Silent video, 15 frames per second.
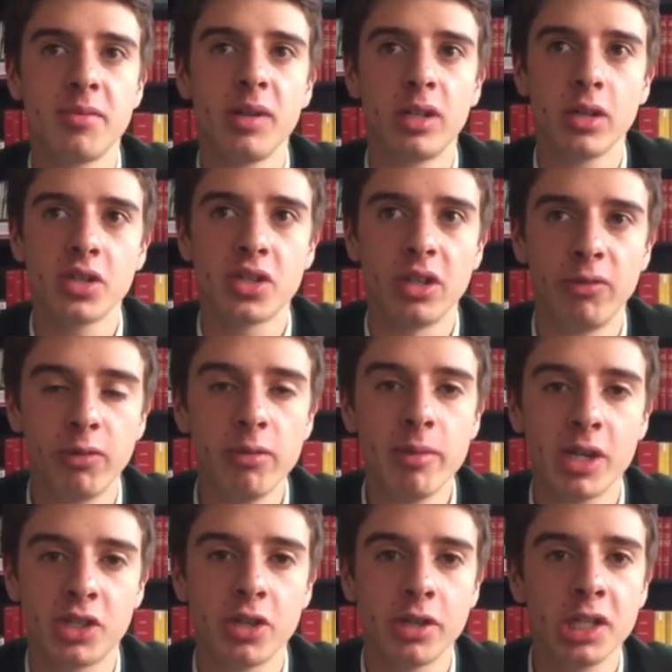because if we
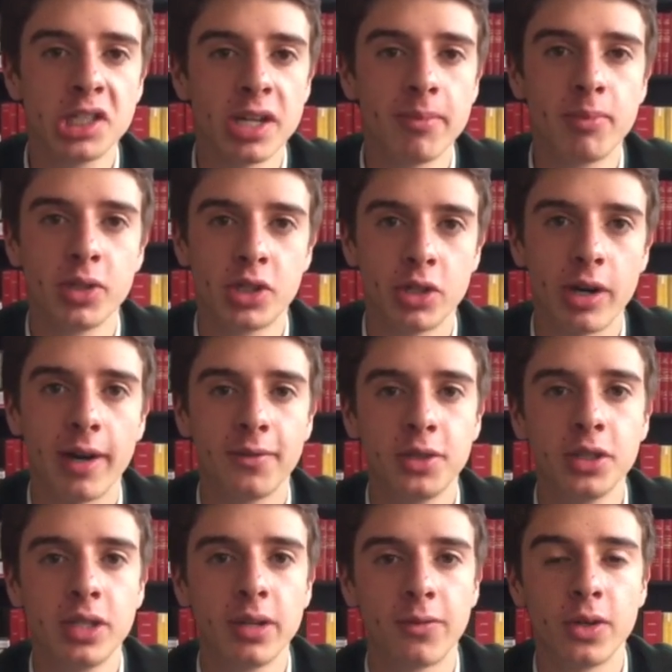measure the temperature
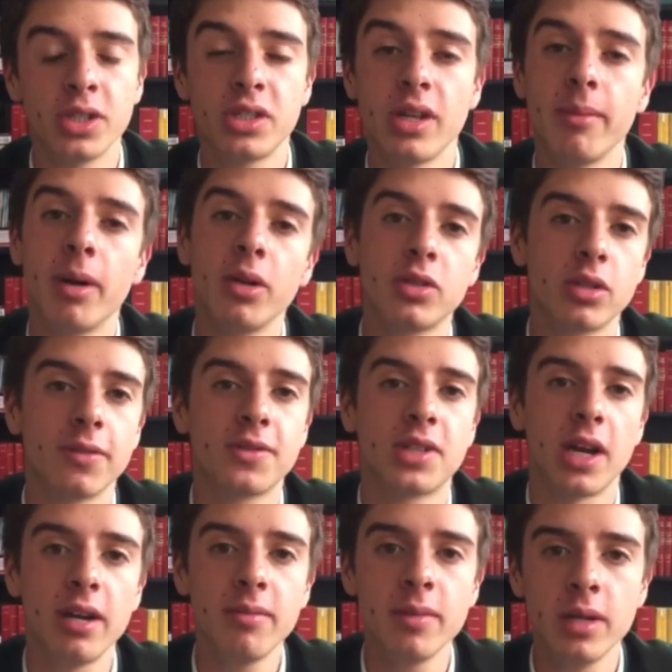after different amounts of
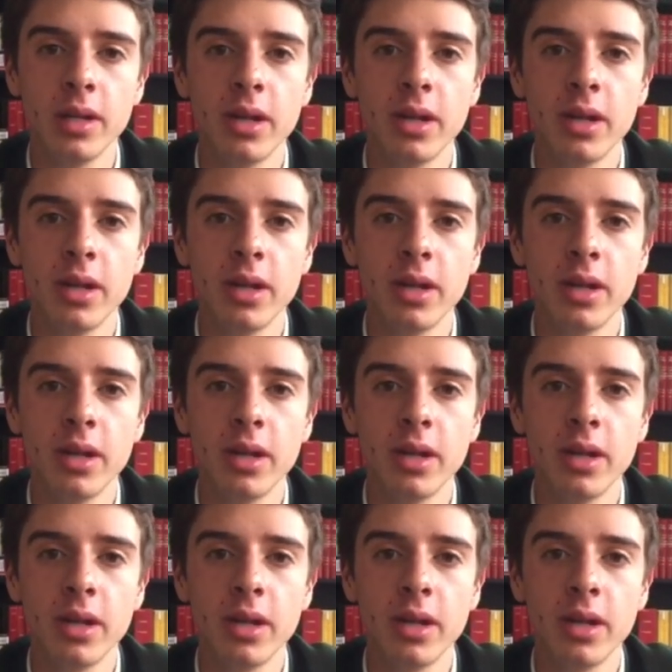time,